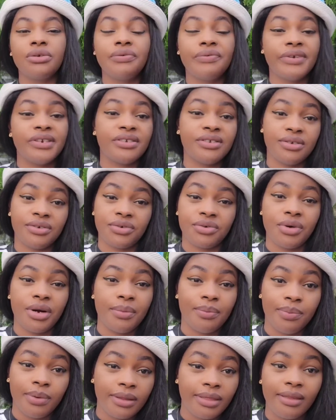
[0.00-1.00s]
the red
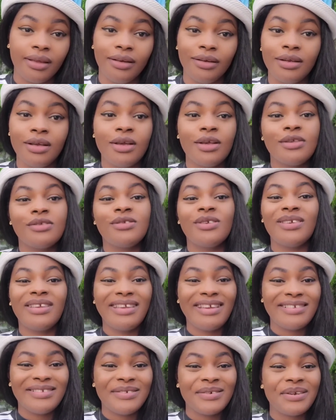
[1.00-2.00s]
subscribe button so you
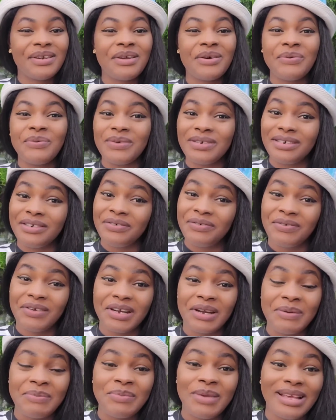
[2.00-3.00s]
can join our wonderful
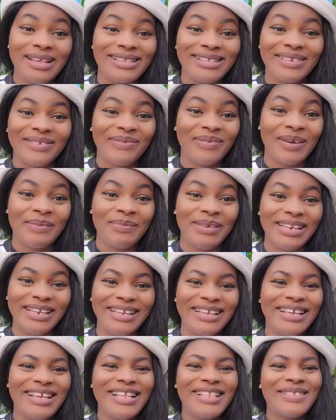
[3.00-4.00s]
and amazing
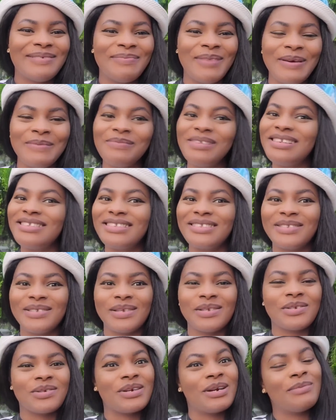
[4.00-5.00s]
family. To my amazing
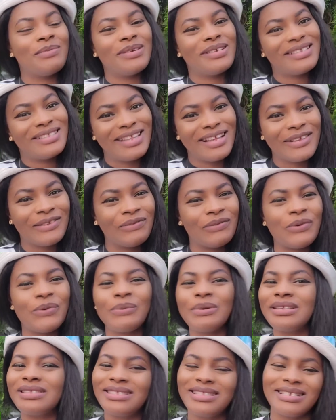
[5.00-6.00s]
subscribers, thanks for
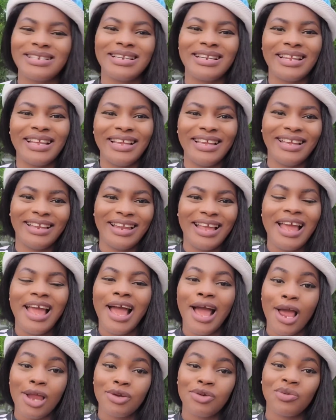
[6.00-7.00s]
always tuning in.
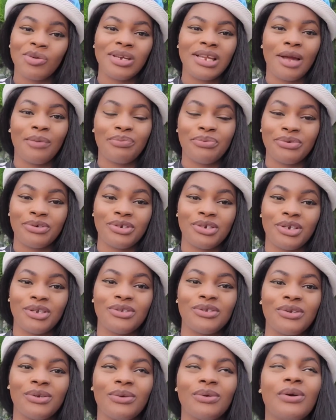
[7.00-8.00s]
I truly
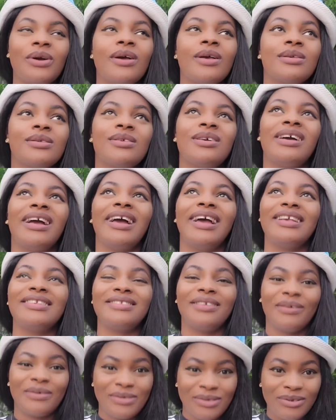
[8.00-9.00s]
appreciate you. So
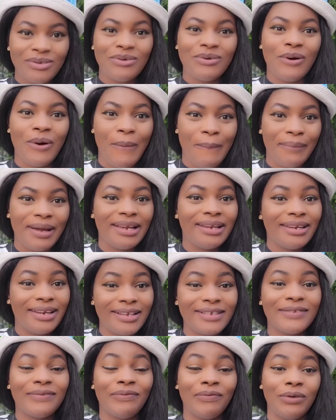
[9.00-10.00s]
guys, I'll see you on my
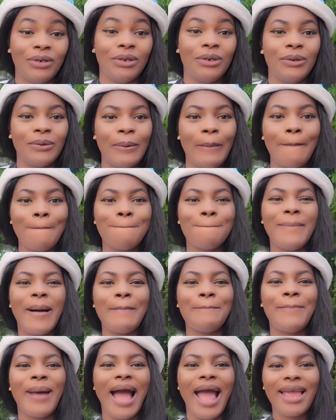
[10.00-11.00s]
next video. Bye
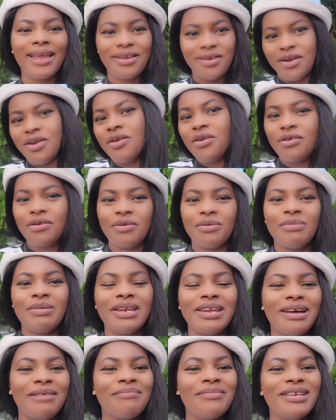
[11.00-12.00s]
bye.
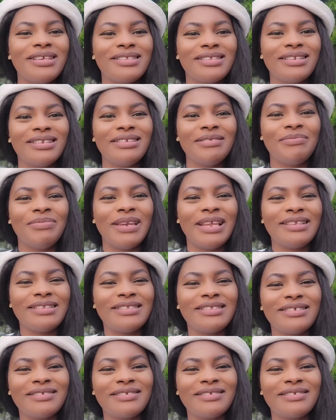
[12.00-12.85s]
Remain amazingly blessed.